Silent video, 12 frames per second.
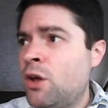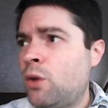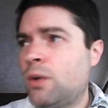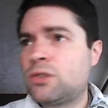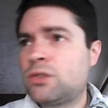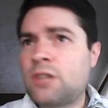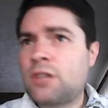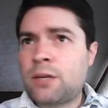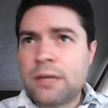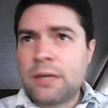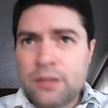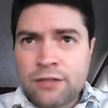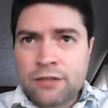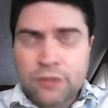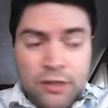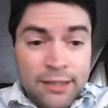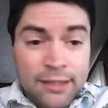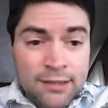We also talk about
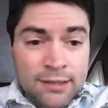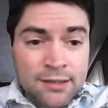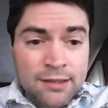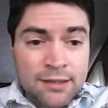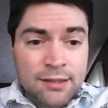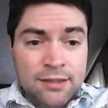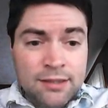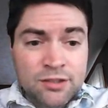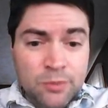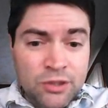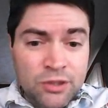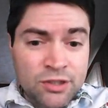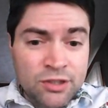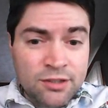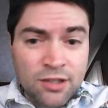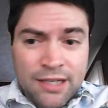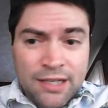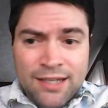different Linux distributions
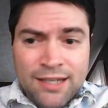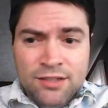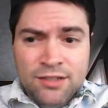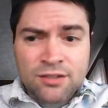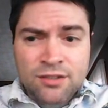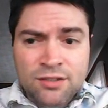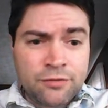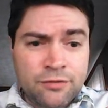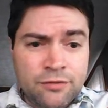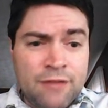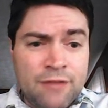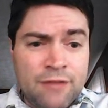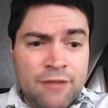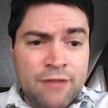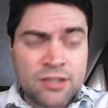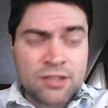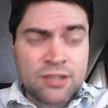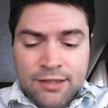on occasion, so if you have an
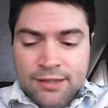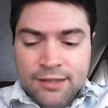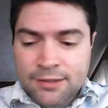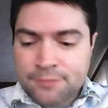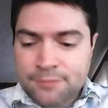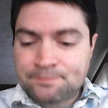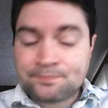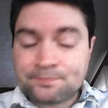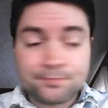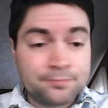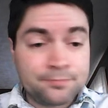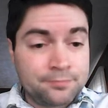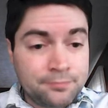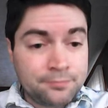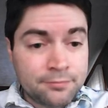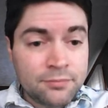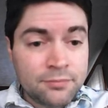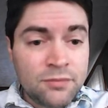interest in Linux,
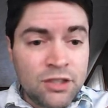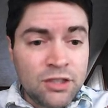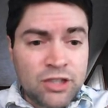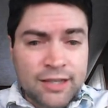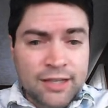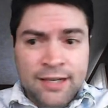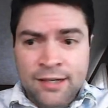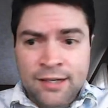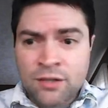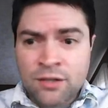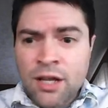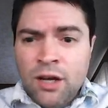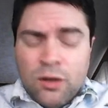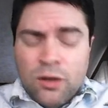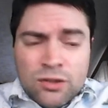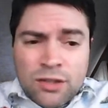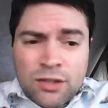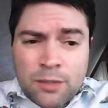check that out. I
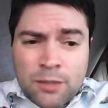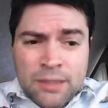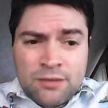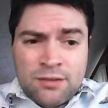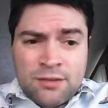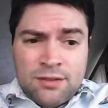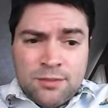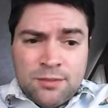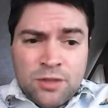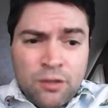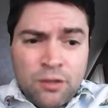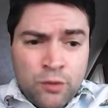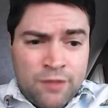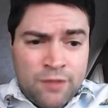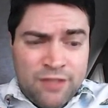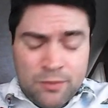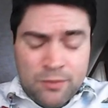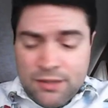also talk about some software
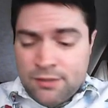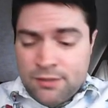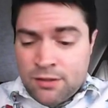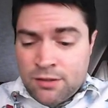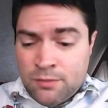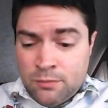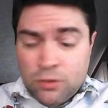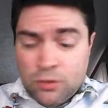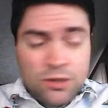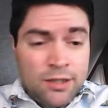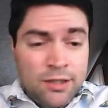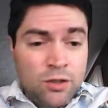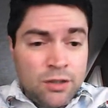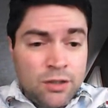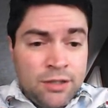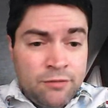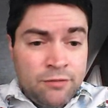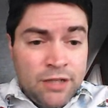development. Most of the
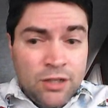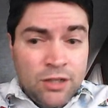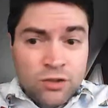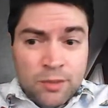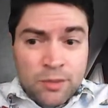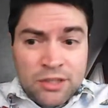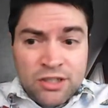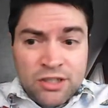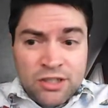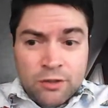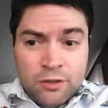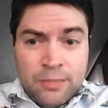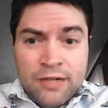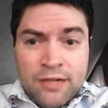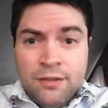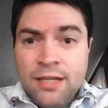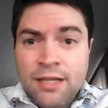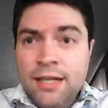early videos on my channel are
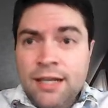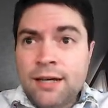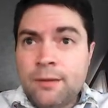about a